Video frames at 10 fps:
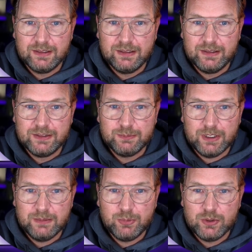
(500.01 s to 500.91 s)

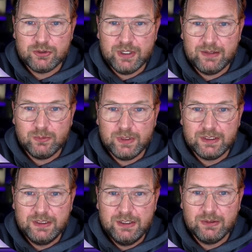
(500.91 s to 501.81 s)
inspired portrait
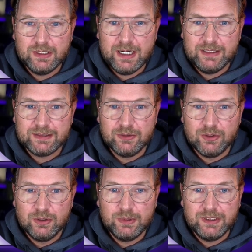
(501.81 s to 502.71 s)
with neon lights and
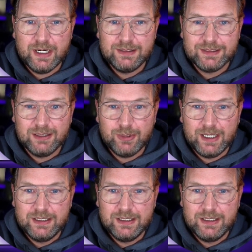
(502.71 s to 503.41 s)
urban nightscape,